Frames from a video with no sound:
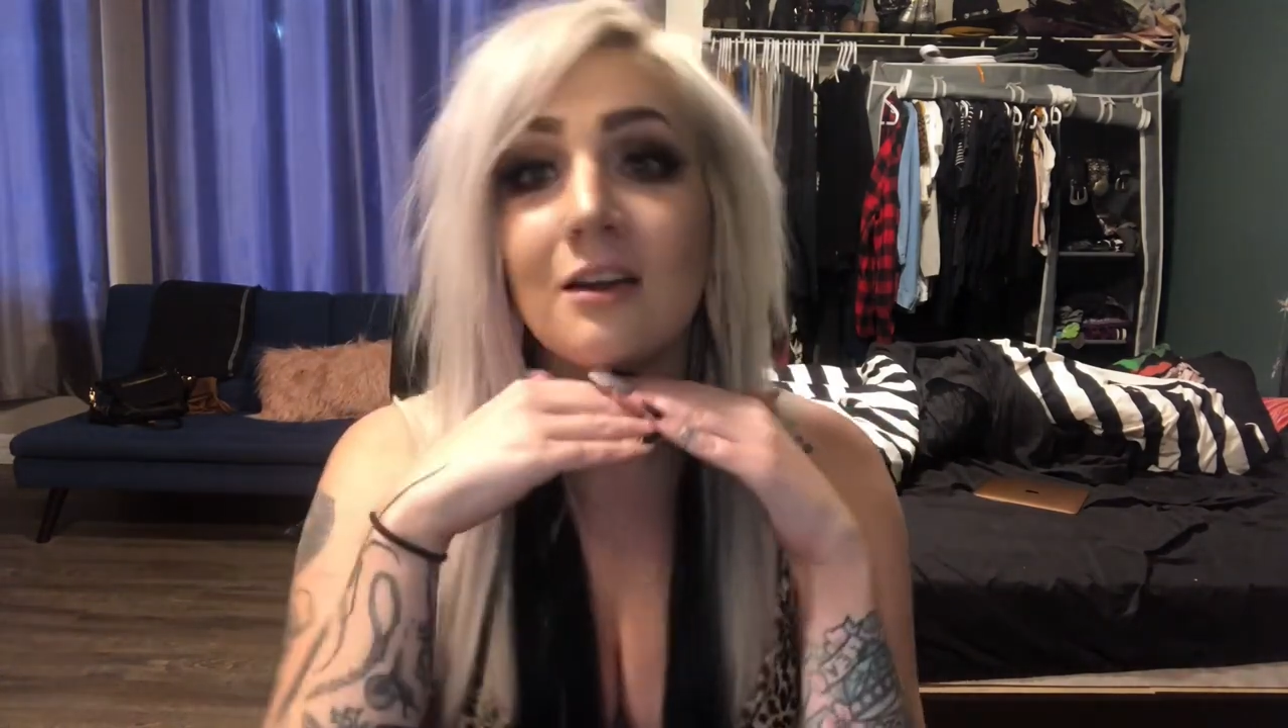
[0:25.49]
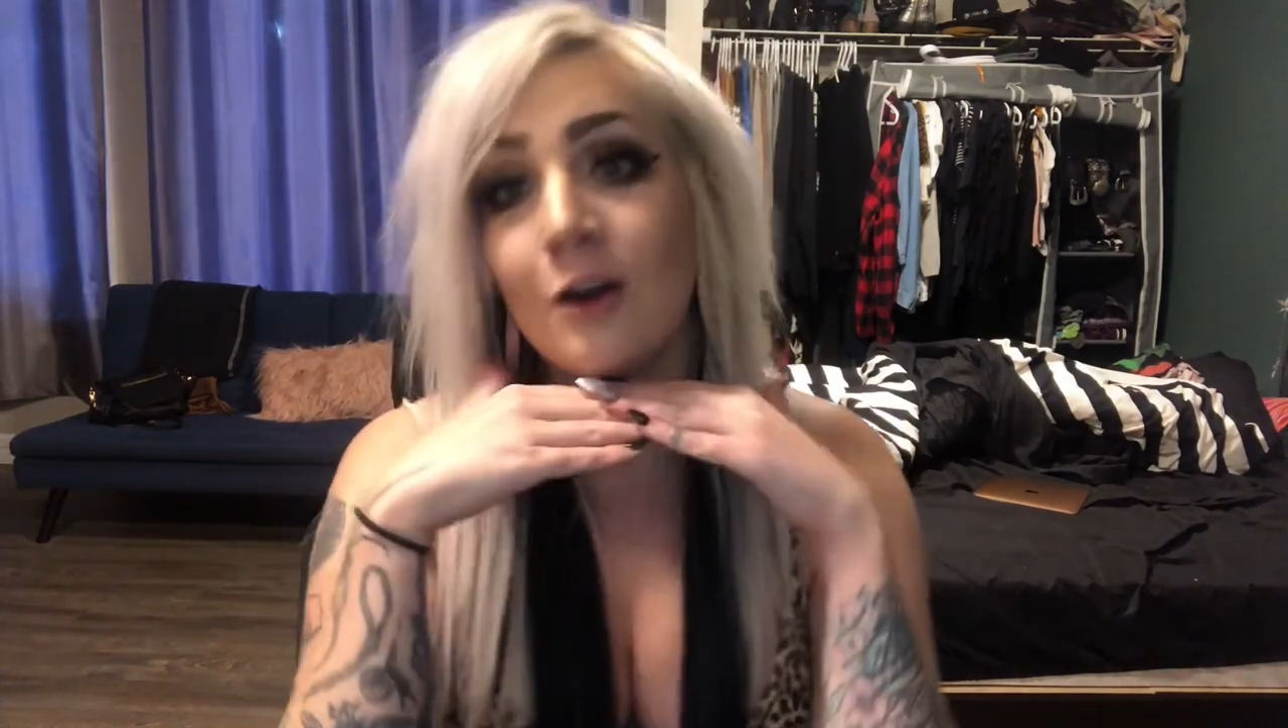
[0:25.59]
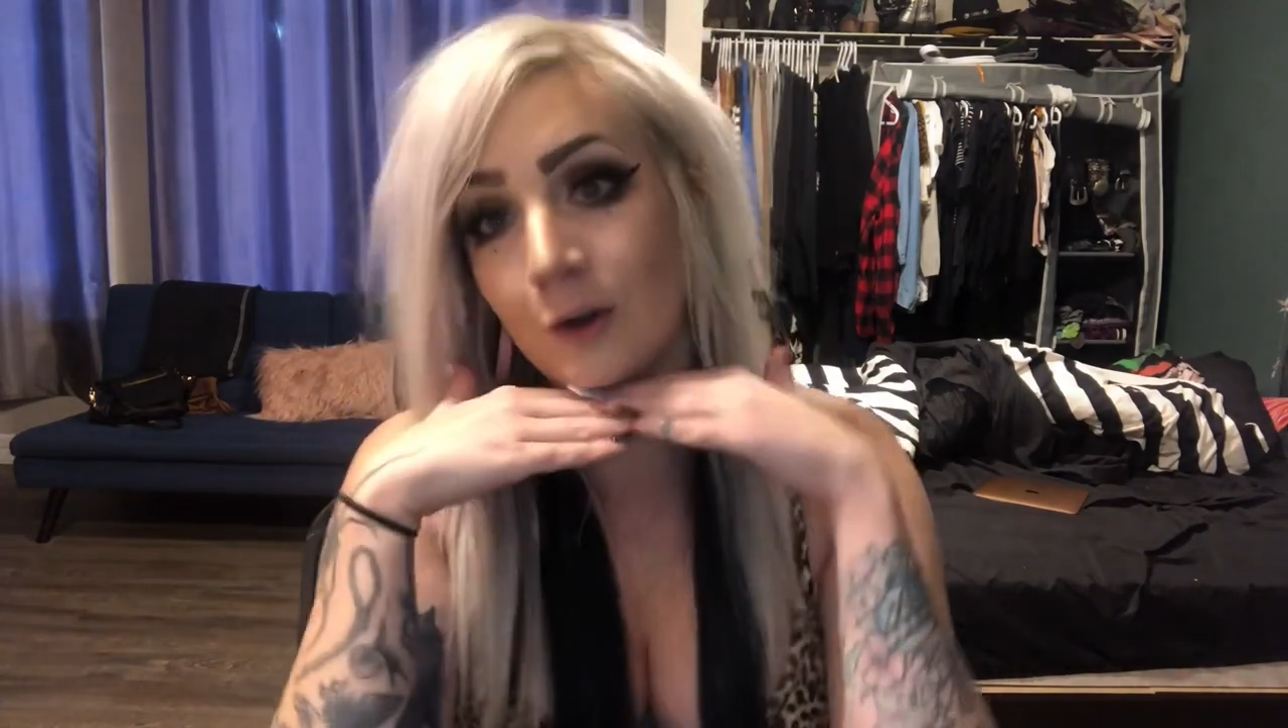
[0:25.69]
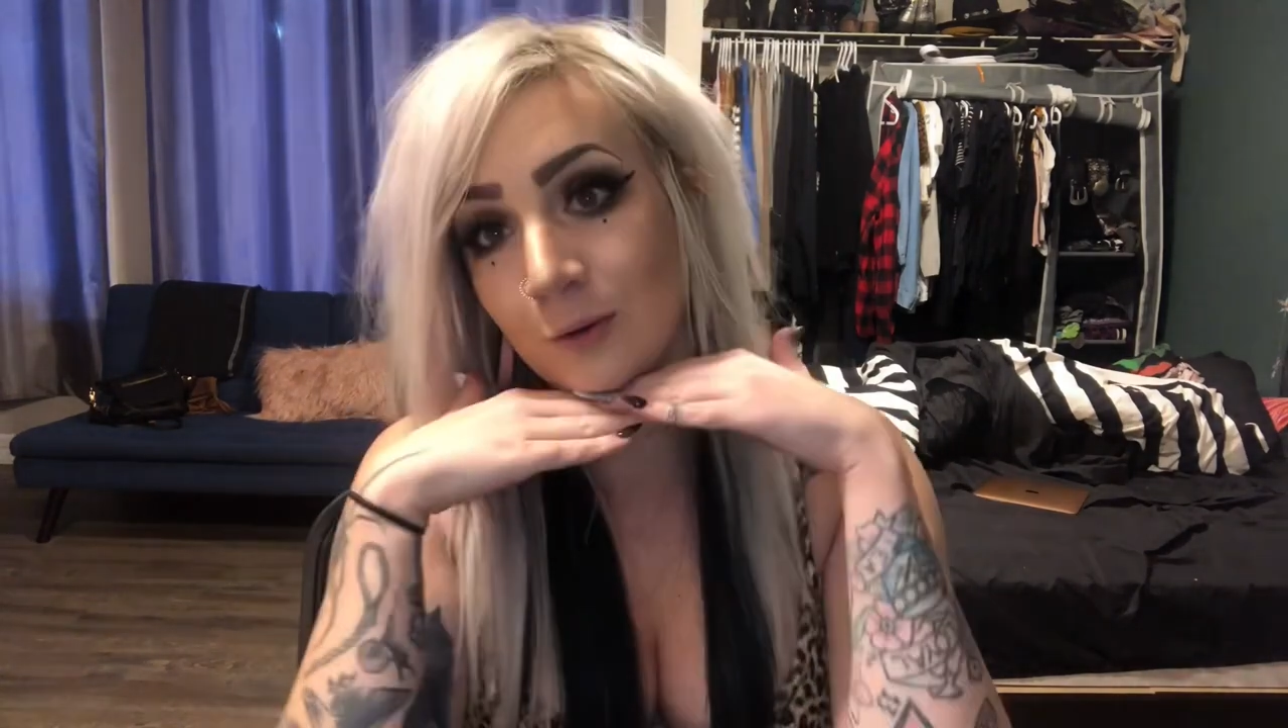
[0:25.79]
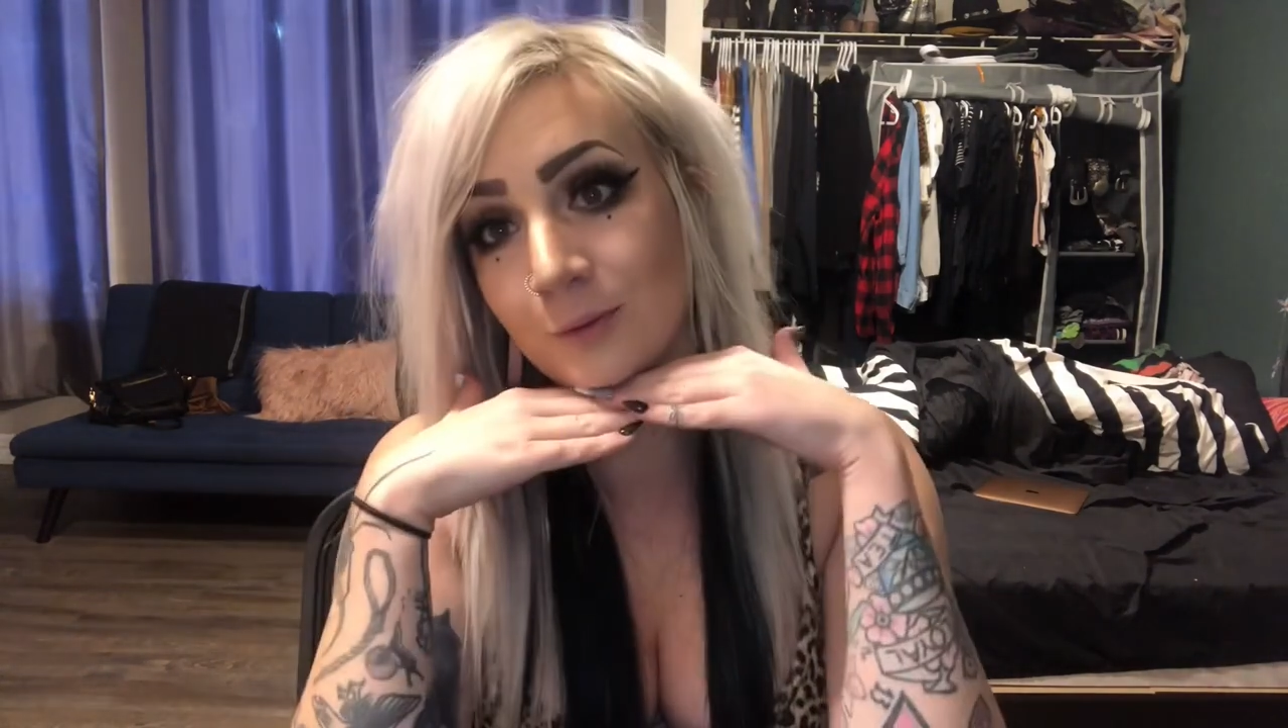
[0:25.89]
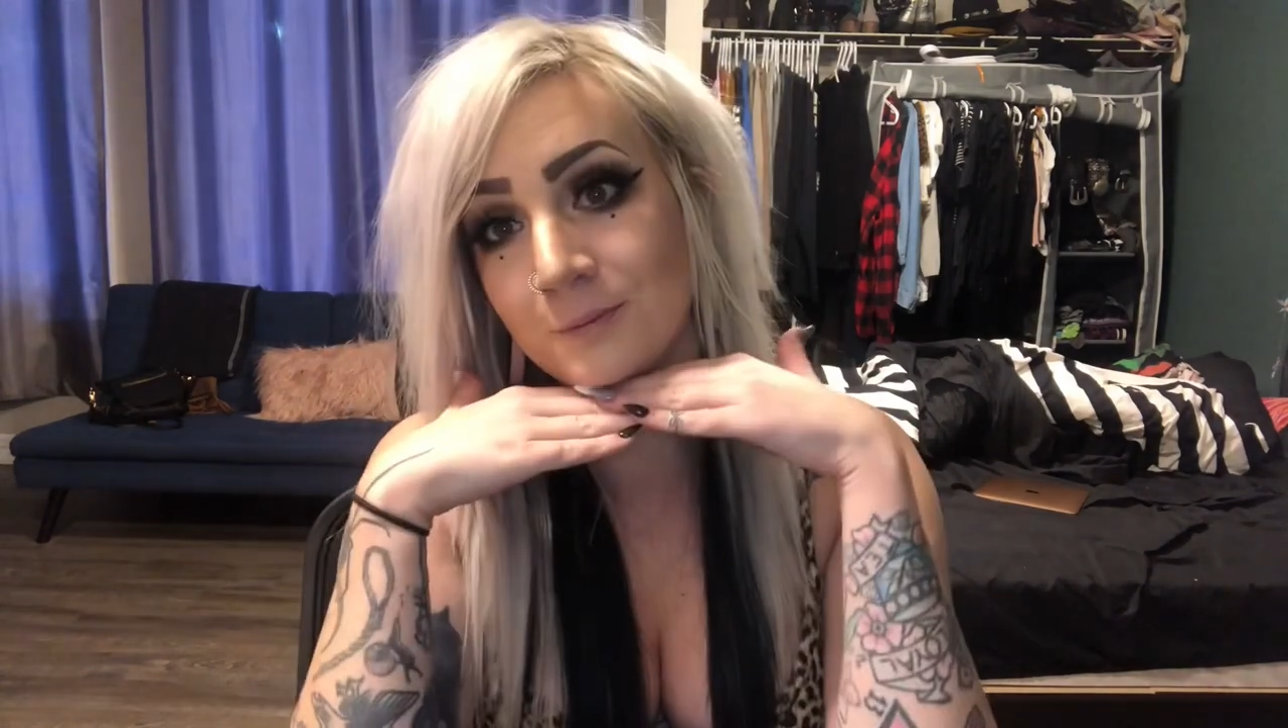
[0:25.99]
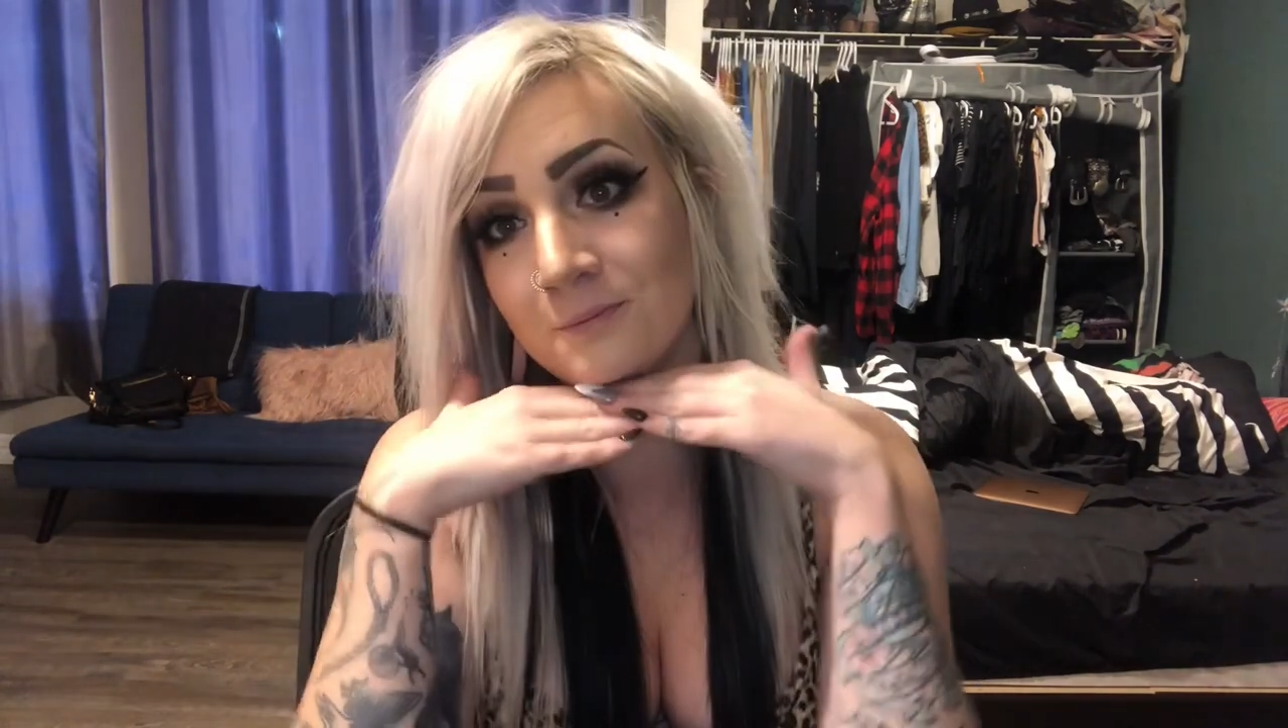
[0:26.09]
own.